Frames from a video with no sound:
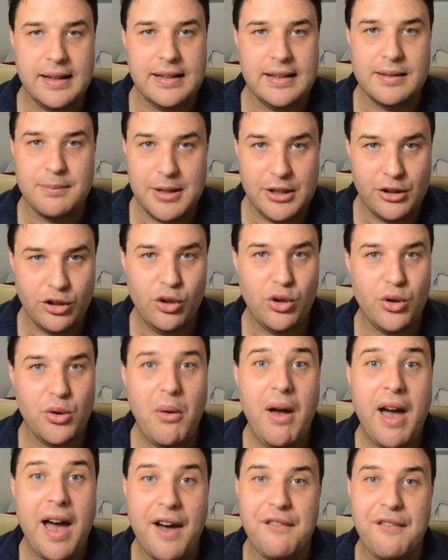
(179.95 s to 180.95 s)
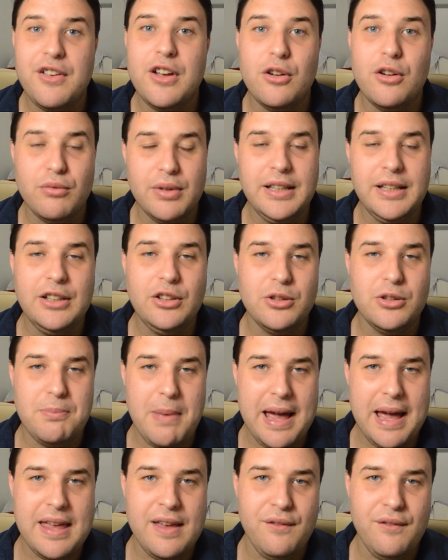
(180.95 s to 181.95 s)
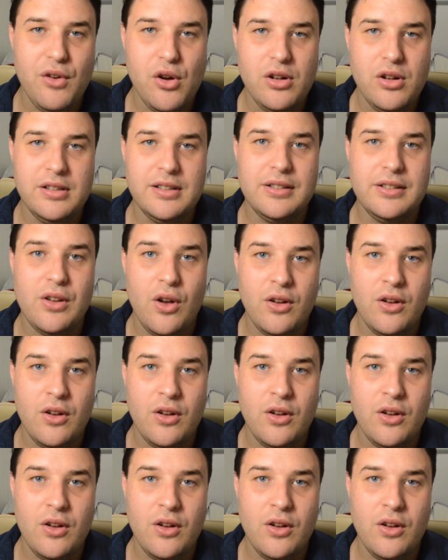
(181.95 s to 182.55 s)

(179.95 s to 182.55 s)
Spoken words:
leads me to having a really good backing vocalist